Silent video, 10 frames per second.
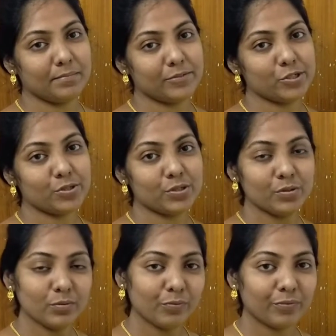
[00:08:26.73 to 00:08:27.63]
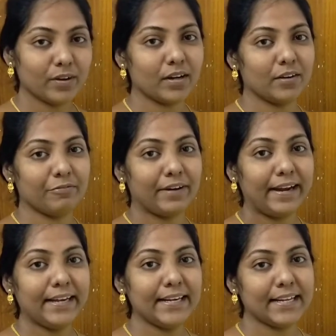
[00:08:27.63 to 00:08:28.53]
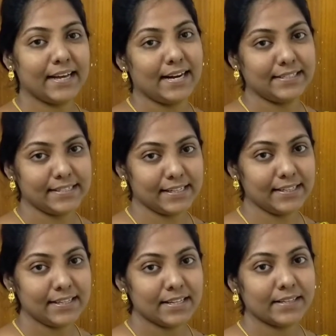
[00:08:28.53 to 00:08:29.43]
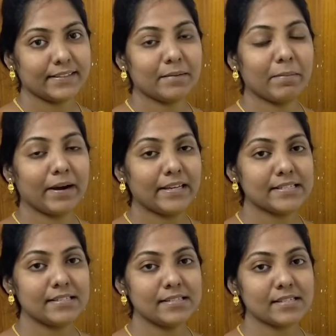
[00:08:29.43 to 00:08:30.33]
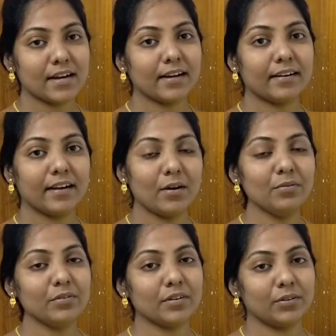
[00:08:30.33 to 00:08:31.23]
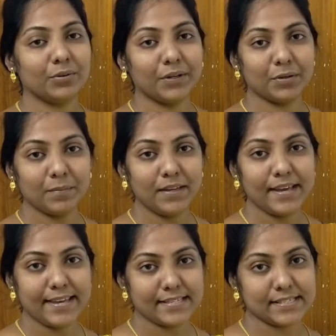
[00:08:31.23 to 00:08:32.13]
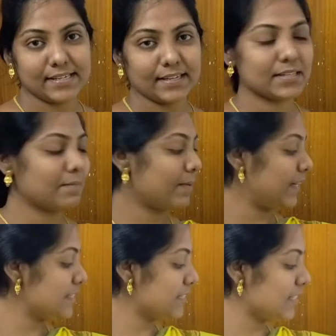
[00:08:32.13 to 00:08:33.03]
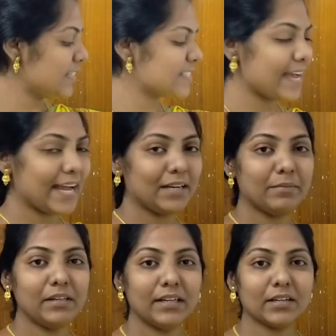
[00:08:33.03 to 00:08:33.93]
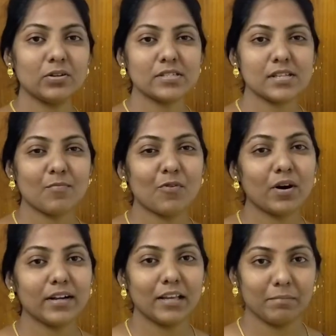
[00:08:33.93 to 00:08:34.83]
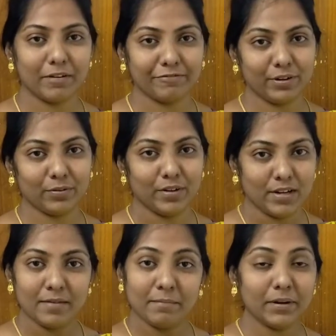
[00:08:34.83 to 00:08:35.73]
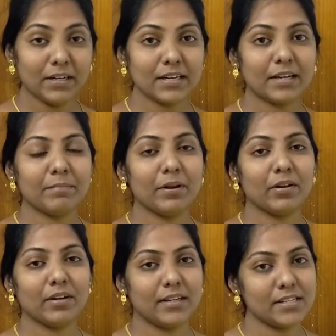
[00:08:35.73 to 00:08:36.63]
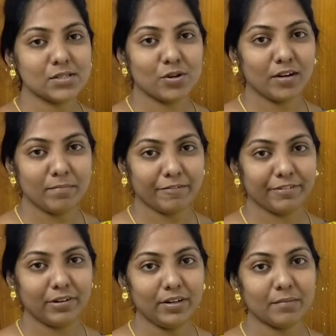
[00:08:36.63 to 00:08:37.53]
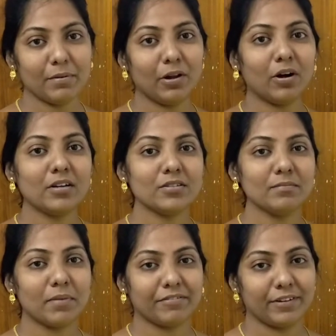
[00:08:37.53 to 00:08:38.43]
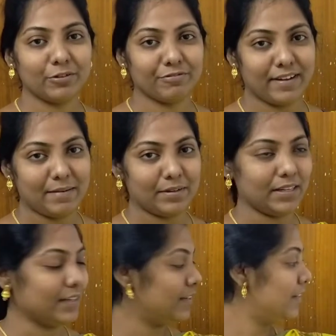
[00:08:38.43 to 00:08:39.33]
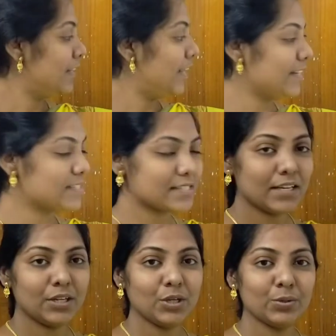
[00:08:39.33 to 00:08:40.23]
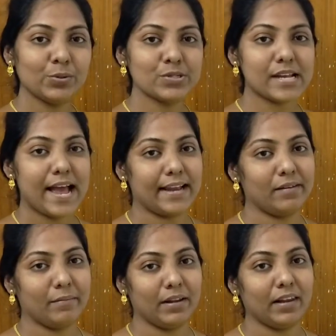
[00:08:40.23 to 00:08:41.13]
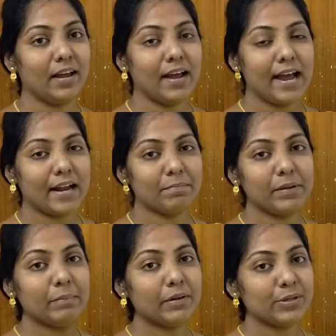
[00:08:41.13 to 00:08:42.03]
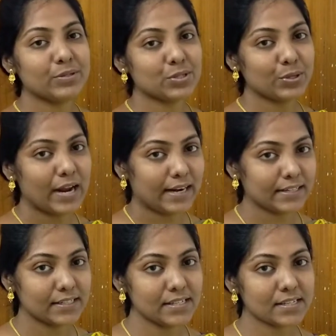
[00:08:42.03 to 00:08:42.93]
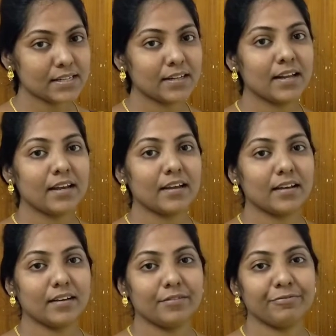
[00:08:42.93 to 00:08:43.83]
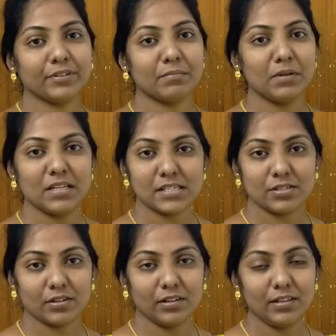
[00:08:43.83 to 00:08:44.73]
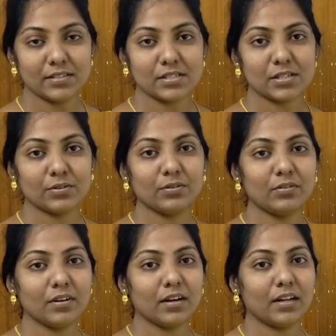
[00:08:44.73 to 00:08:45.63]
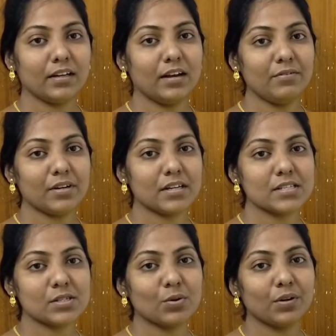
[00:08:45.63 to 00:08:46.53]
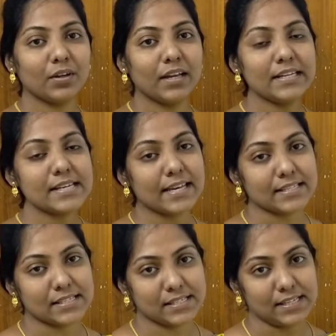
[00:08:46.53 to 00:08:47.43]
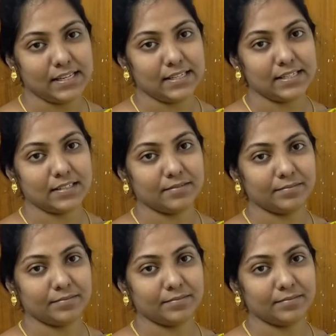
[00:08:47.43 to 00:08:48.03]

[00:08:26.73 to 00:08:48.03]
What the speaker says: Due to wild hunting, the bisons are now going to be extinct. Bison is an animal, it looks somewhat like buffalo, but it is not buffalo, it belongs to buffalo family. It's a huge animal, and people used to hunt it for the meat and all. So now it is going to get extinct.